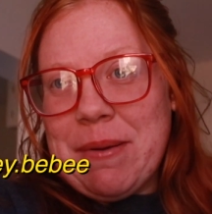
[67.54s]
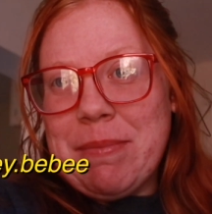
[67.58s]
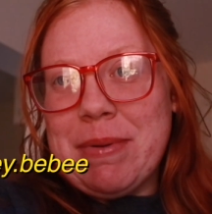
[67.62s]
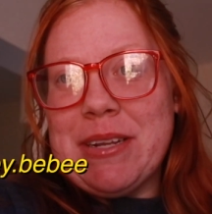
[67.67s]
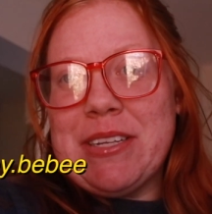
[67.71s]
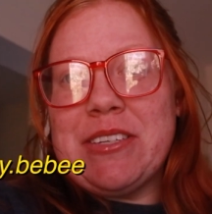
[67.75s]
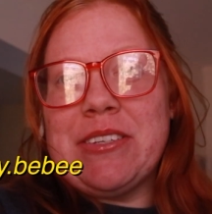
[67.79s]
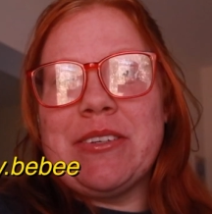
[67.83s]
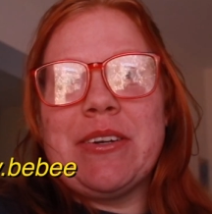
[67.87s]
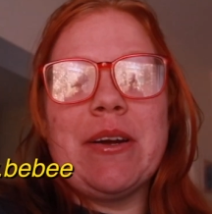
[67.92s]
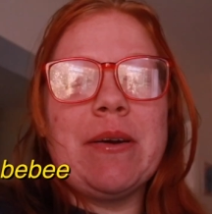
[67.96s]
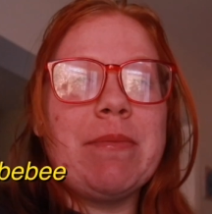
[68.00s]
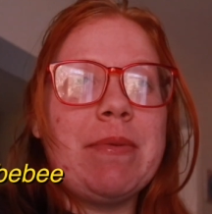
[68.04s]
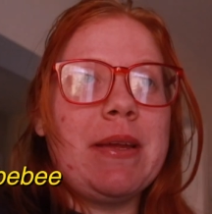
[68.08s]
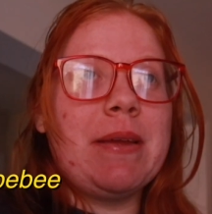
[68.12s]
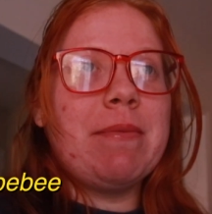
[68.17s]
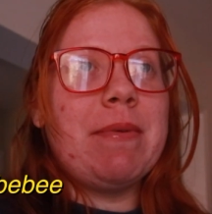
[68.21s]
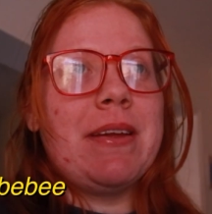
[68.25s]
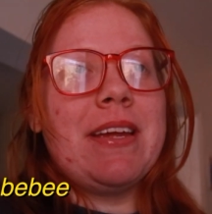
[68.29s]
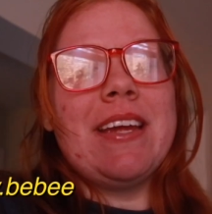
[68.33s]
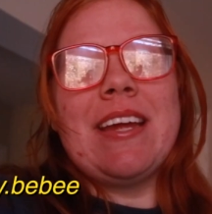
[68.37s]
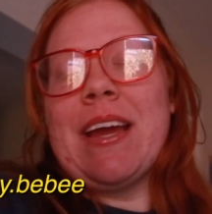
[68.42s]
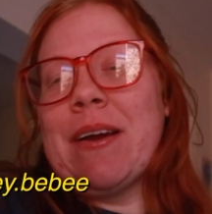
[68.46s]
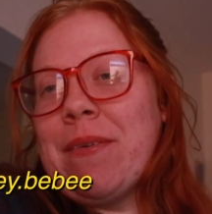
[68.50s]
It's your girl
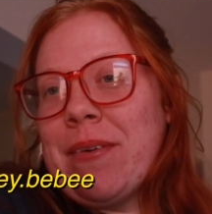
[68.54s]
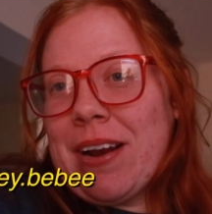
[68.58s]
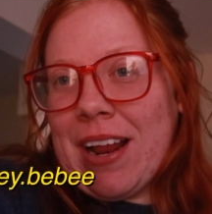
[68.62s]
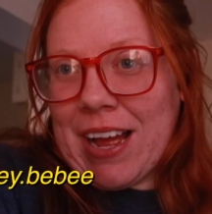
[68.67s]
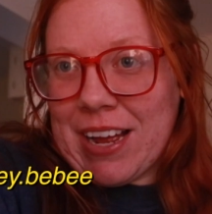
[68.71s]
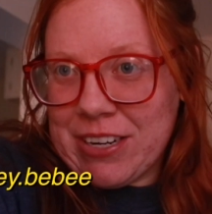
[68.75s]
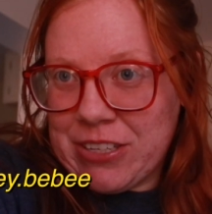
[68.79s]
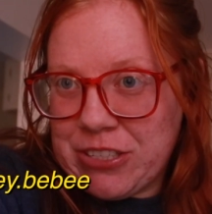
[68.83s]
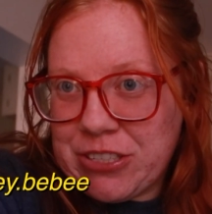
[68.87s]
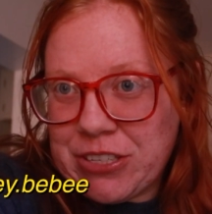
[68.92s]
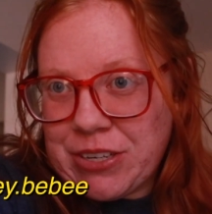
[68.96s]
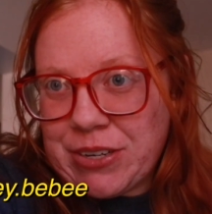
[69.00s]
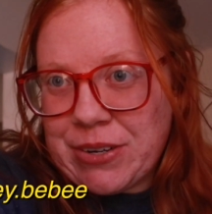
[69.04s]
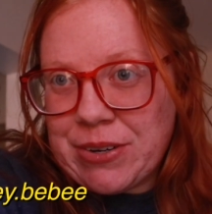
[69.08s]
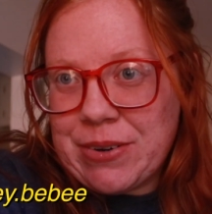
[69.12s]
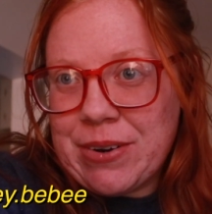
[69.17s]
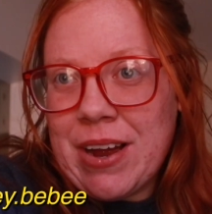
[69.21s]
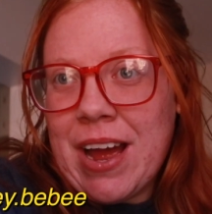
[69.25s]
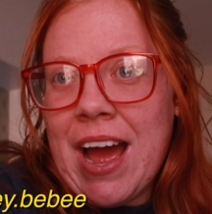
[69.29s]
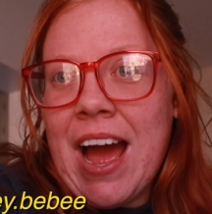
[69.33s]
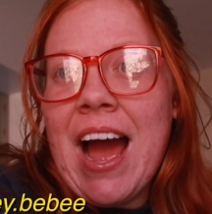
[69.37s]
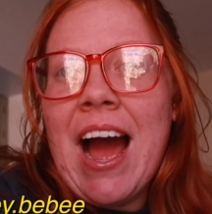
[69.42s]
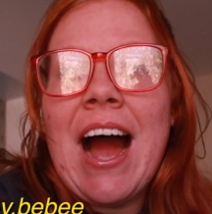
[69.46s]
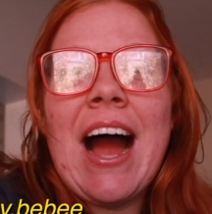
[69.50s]
Bebee coming at you.
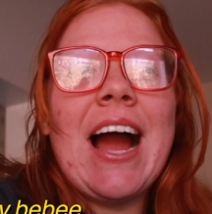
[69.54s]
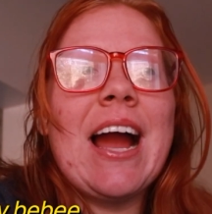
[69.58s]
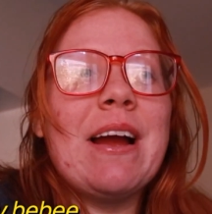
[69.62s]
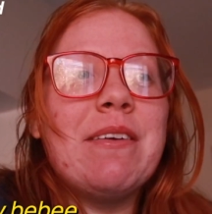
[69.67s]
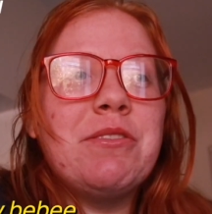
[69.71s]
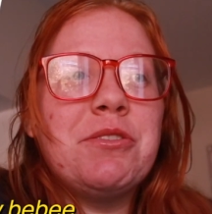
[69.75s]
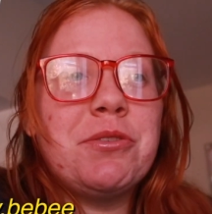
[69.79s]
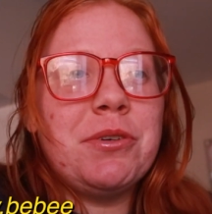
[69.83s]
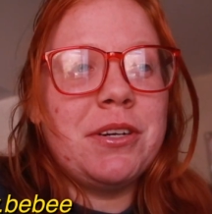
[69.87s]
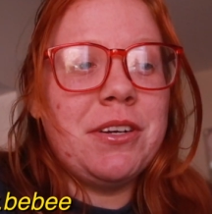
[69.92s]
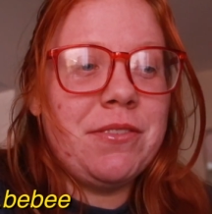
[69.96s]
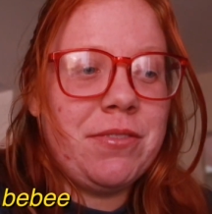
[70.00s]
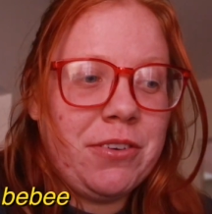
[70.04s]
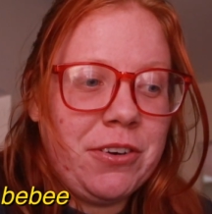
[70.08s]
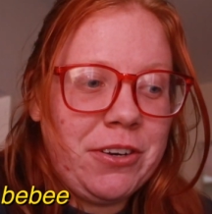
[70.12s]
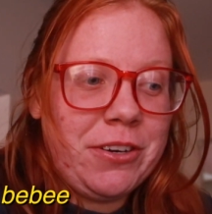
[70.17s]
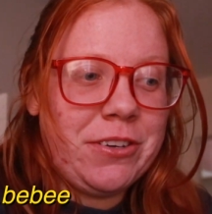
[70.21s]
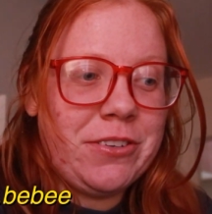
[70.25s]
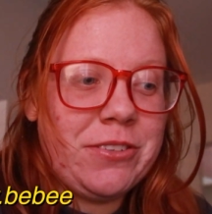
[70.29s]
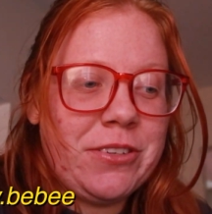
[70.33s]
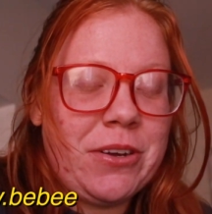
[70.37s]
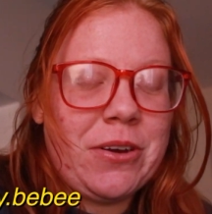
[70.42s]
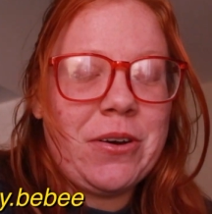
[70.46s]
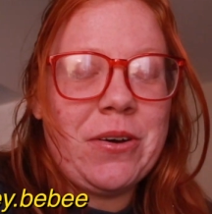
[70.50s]
I am 24
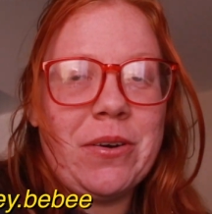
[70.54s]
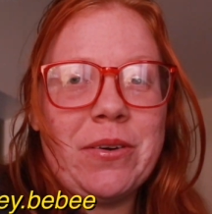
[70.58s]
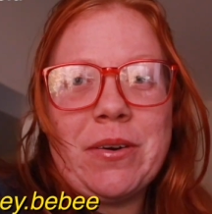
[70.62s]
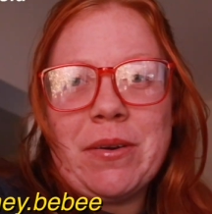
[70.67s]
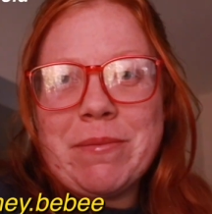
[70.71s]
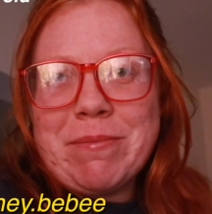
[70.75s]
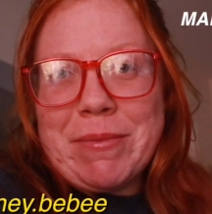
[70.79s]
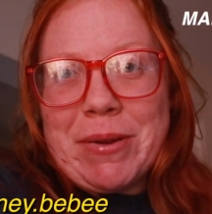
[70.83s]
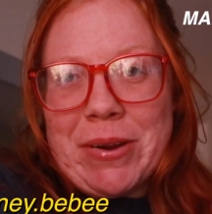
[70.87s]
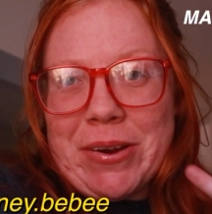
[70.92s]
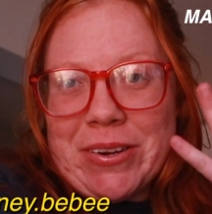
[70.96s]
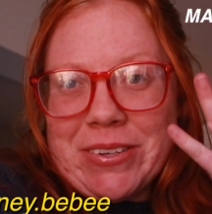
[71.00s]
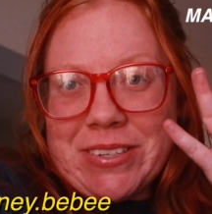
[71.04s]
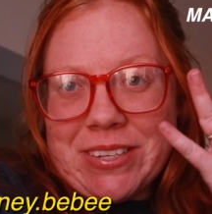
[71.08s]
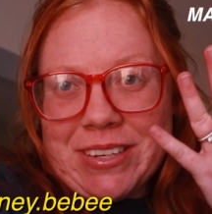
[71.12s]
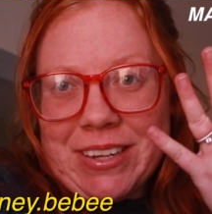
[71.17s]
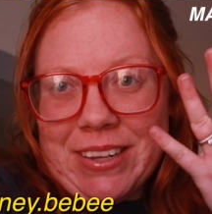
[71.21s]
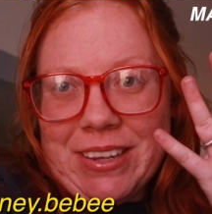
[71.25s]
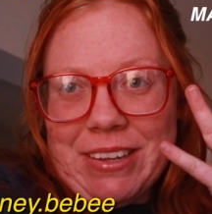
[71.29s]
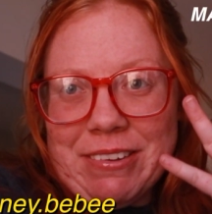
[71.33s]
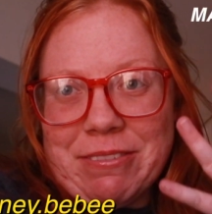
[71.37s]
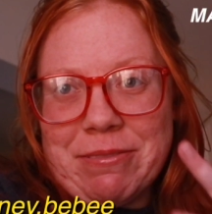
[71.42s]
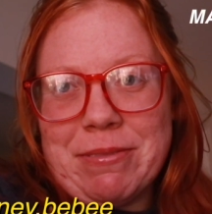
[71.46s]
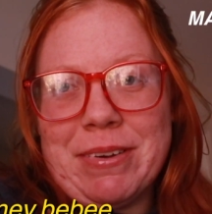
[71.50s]
years old, married to the
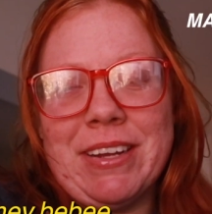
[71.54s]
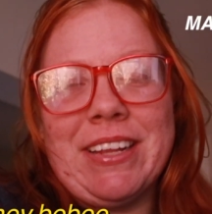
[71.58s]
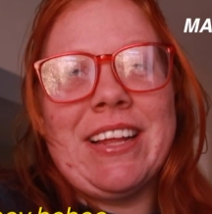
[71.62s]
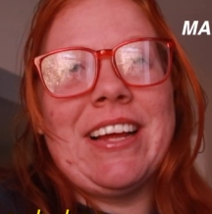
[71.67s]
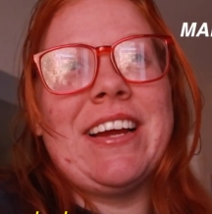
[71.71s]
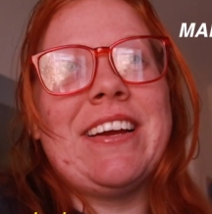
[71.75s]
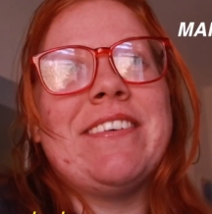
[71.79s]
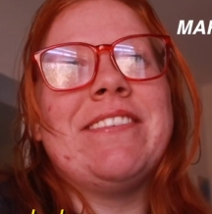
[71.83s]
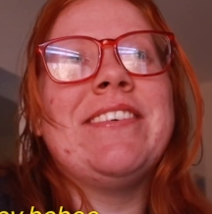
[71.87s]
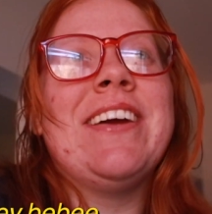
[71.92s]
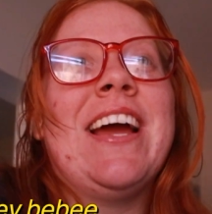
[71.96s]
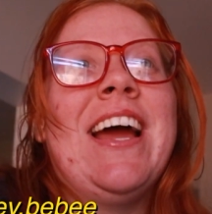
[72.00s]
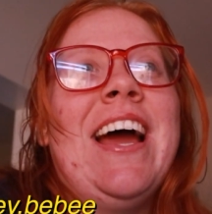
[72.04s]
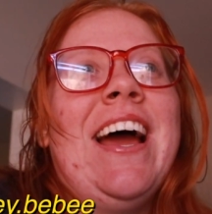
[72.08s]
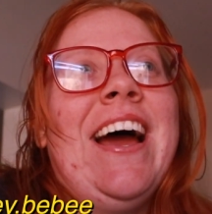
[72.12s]
love of my life,